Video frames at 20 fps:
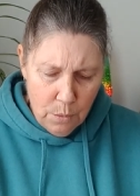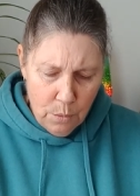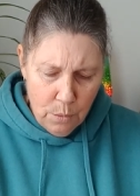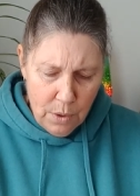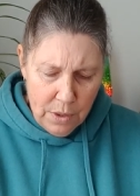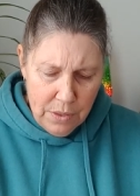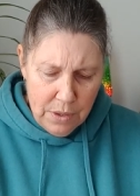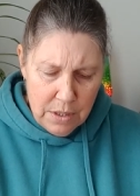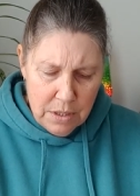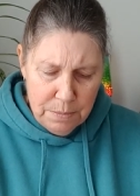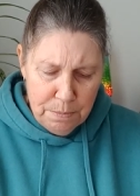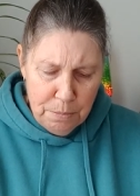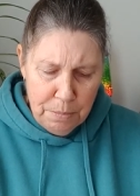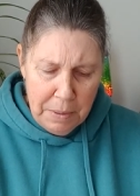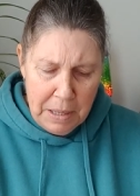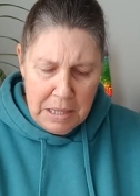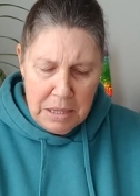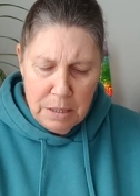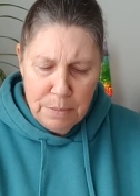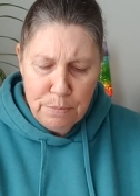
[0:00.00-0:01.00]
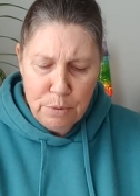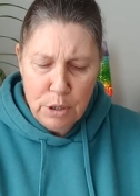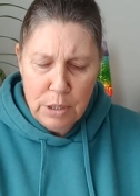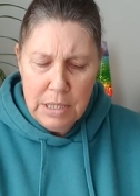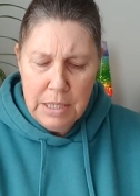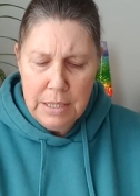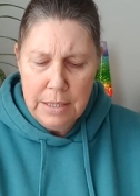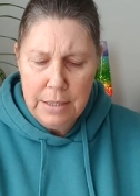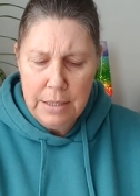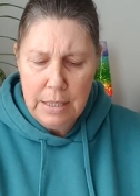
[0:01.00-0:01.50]
with this being the
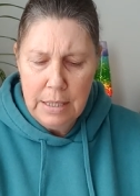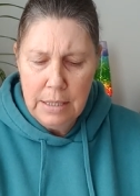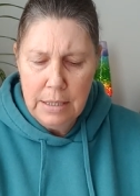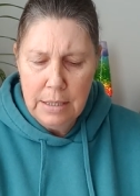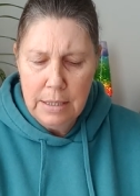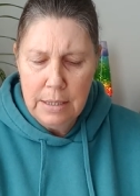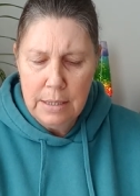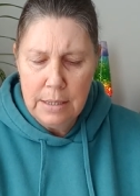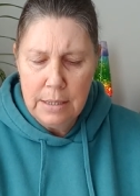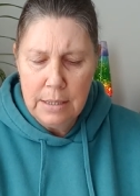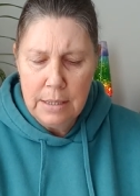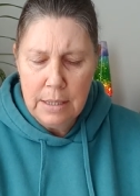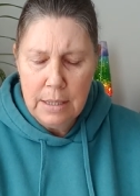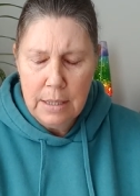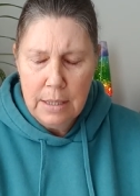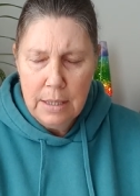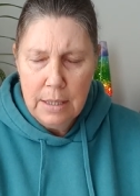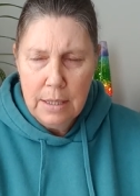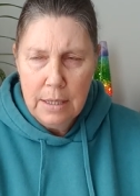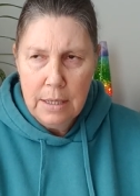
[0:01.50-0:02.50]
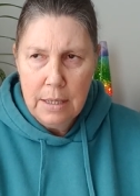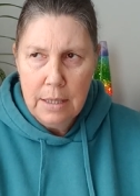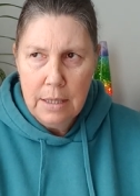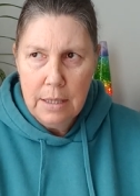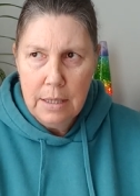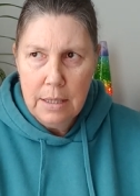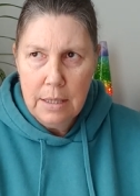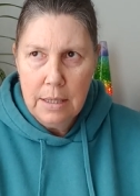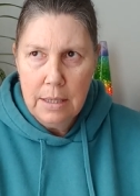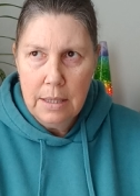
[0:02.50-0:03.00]
princess,
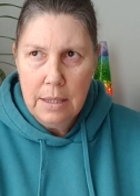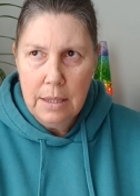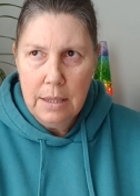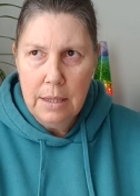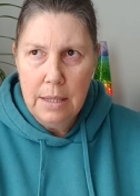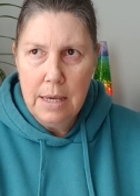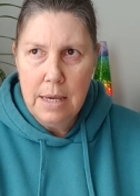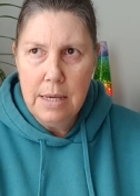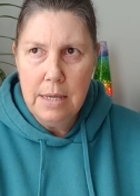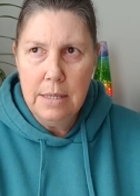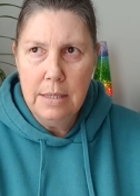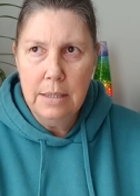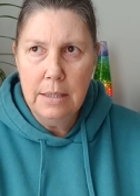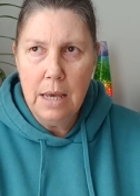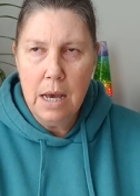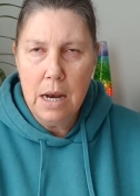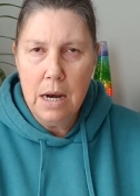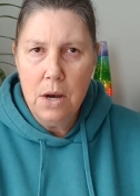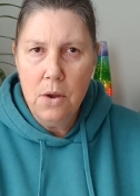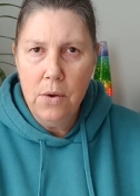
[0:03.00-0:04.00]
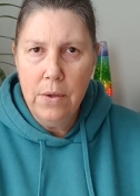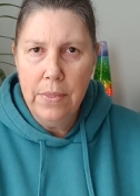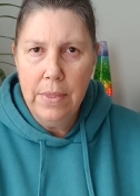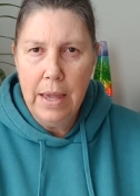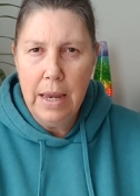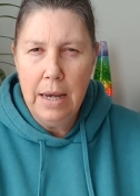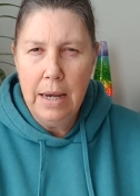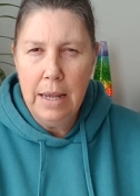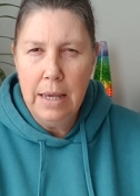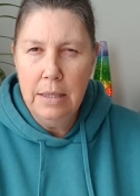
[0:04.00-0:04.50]
there's a lot
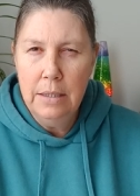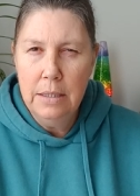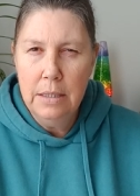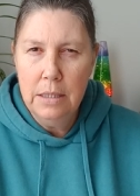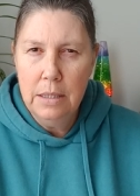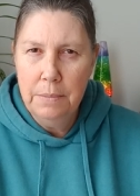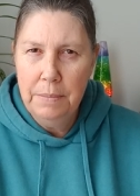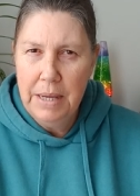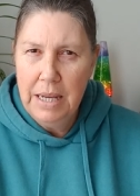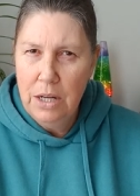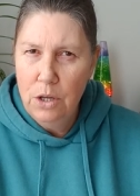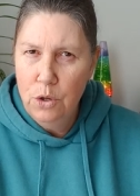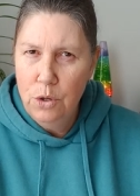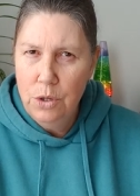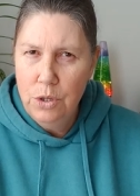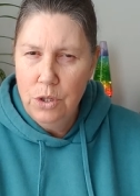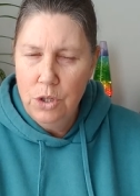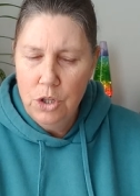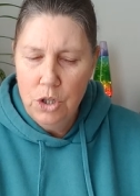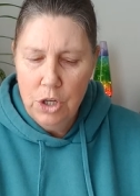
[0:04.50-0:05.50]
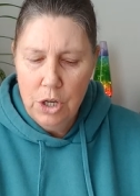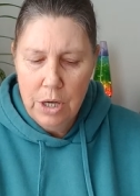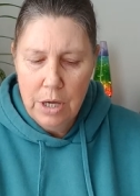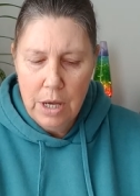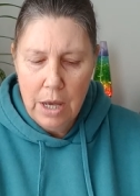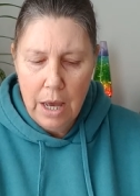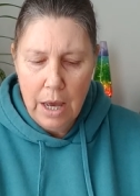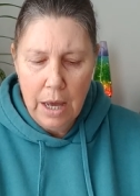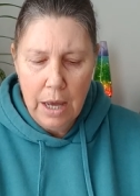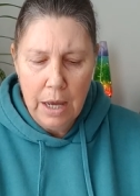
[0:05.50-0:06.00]
that needs to be learned.
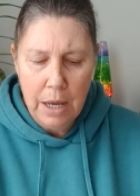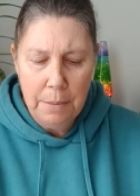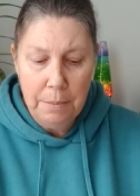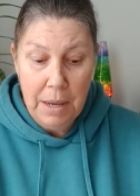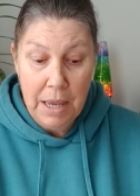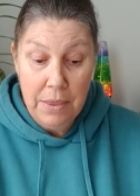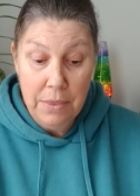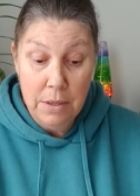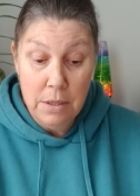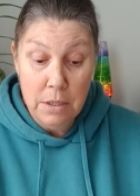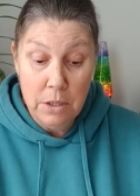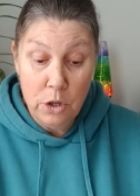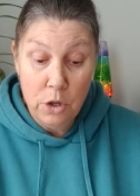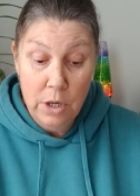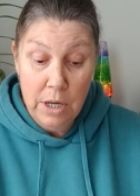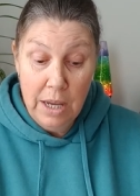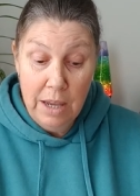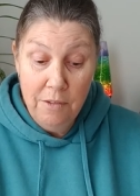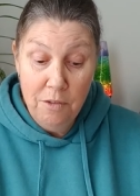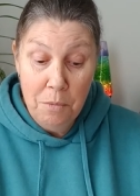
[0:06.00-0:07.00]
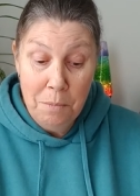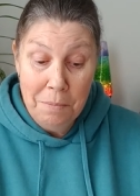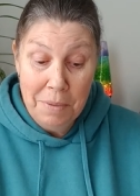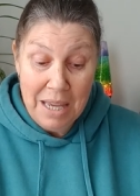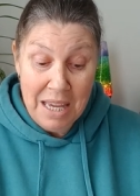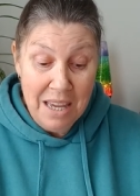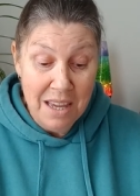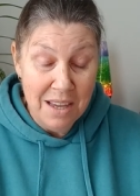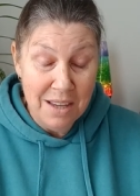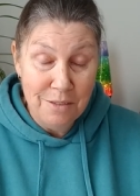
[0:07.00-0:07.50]
Um, and this could even
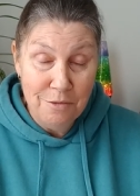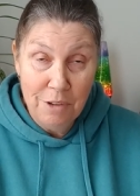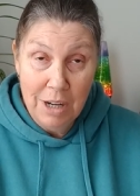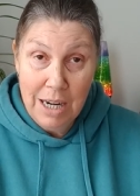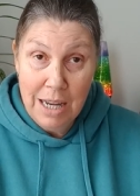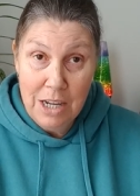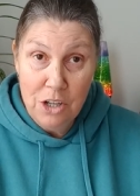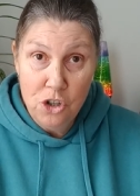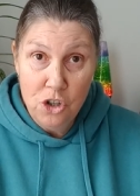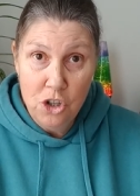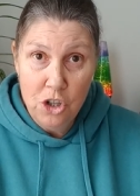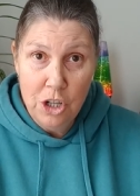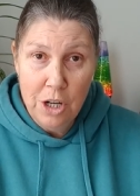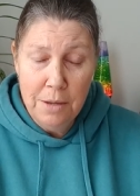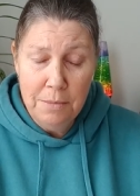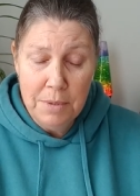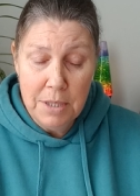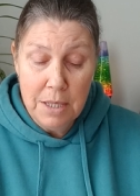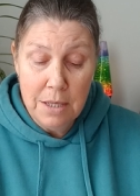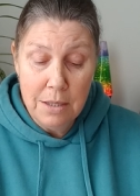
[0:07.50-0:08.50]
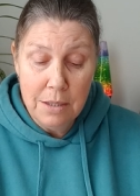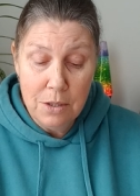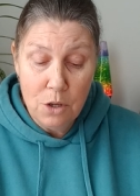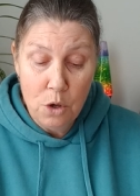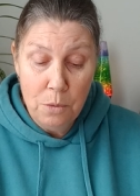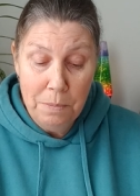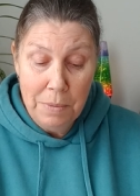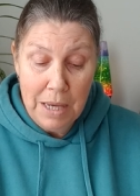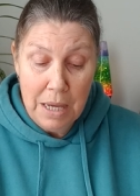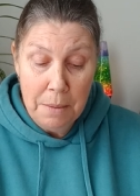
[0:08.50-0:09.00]
be in relationships. This
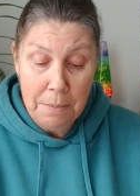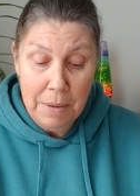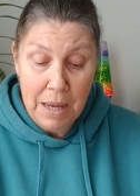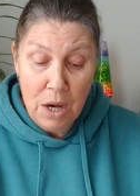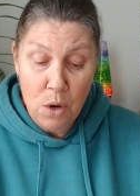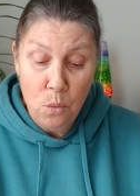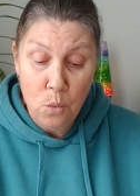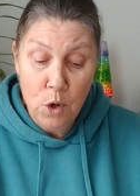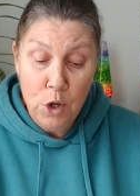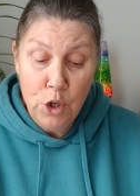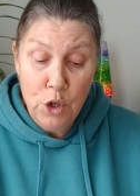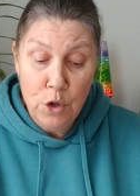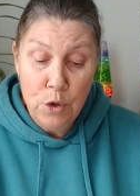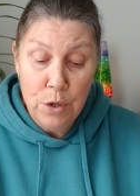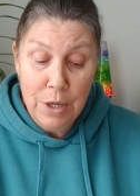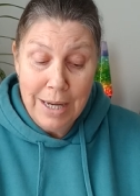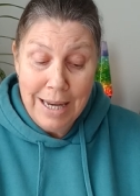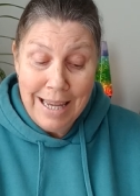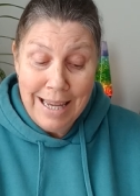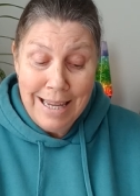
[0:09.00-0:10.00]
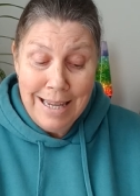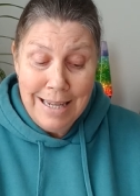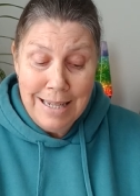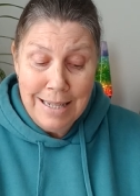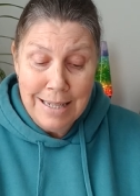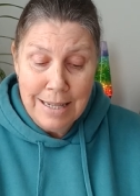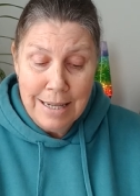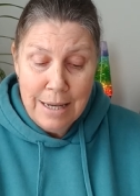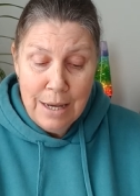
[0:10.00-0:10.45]
could be about what you need.